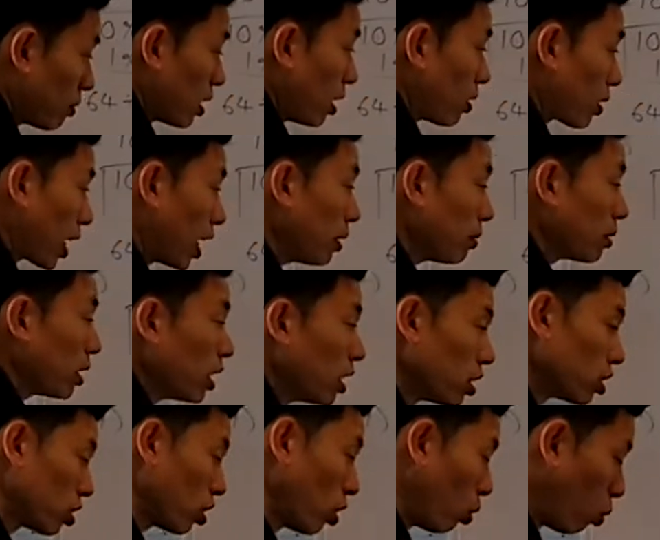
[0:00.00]
Okay,
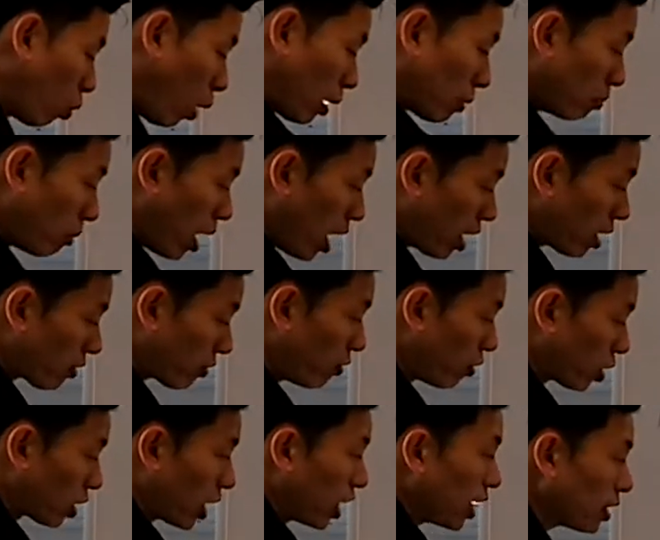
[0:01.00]
so 1 mark
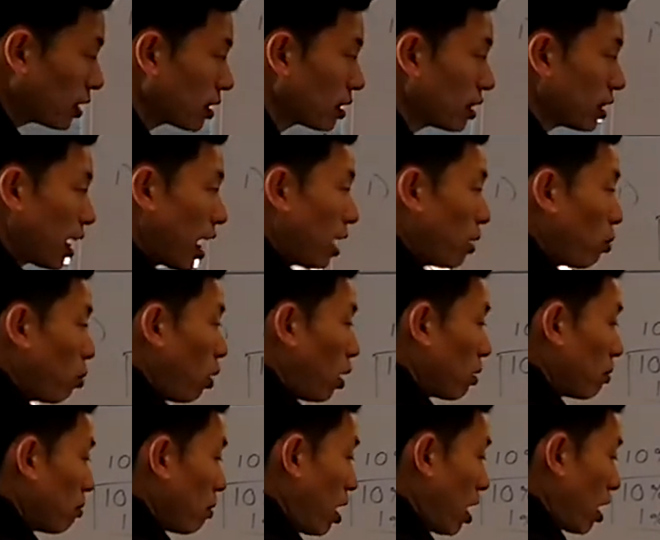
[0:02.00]
for this and
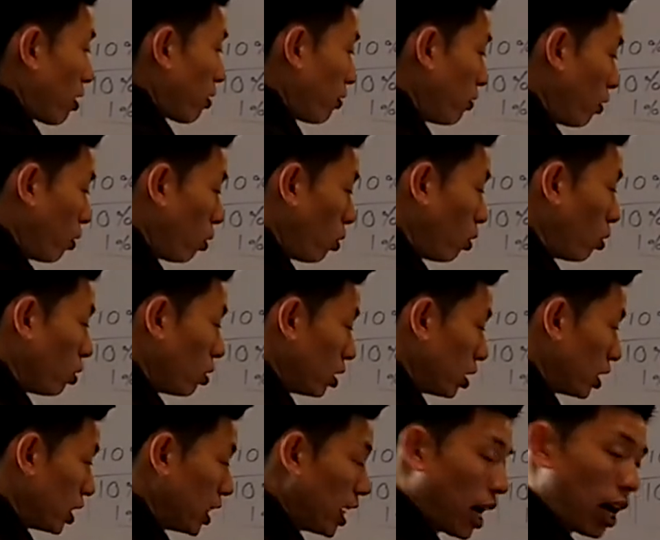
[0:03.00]
1 mark for
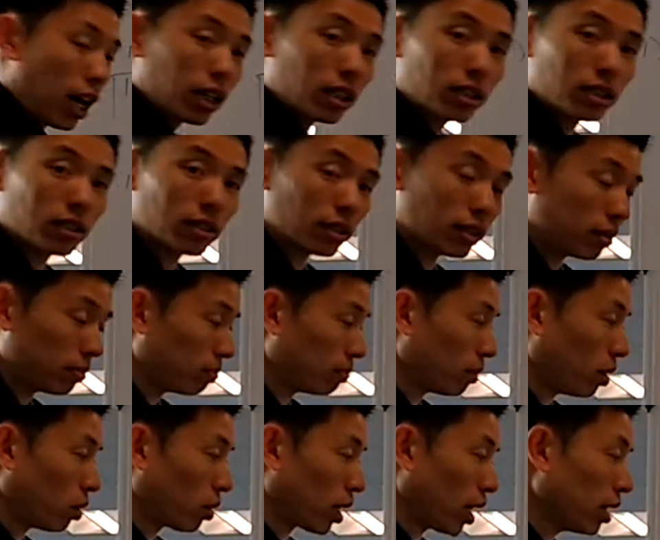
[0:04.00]
the answer.
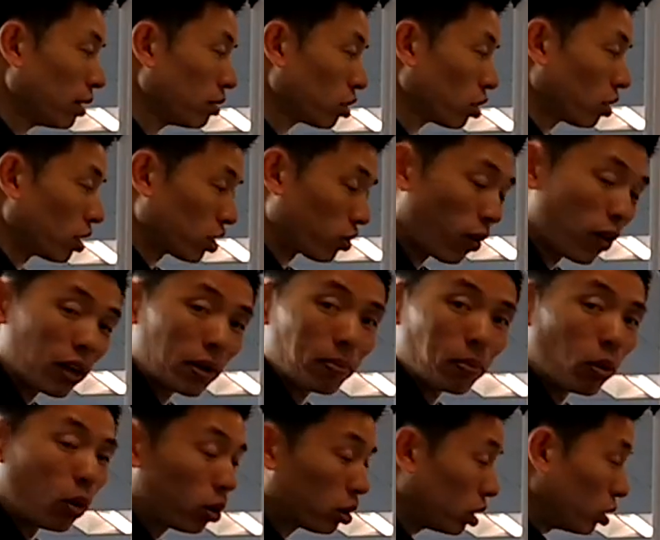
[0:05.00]
Okay, so it's very
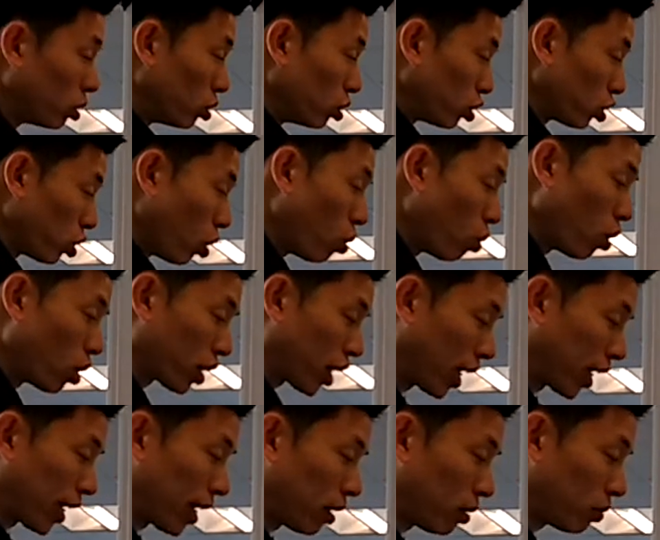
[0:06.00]
important to show
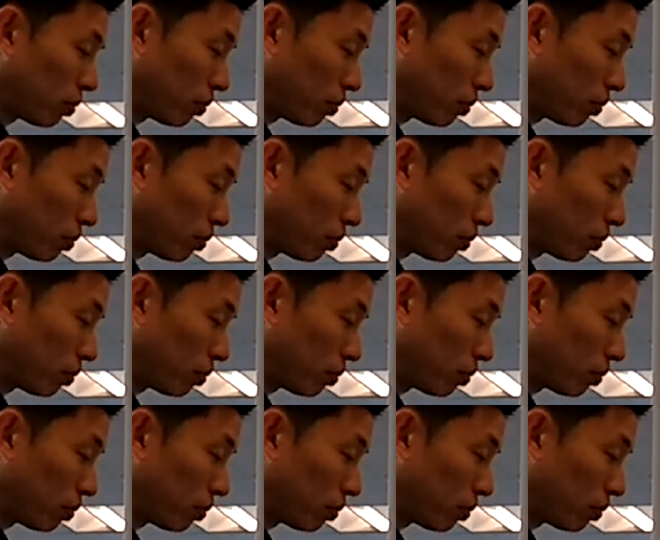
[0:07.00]
working now.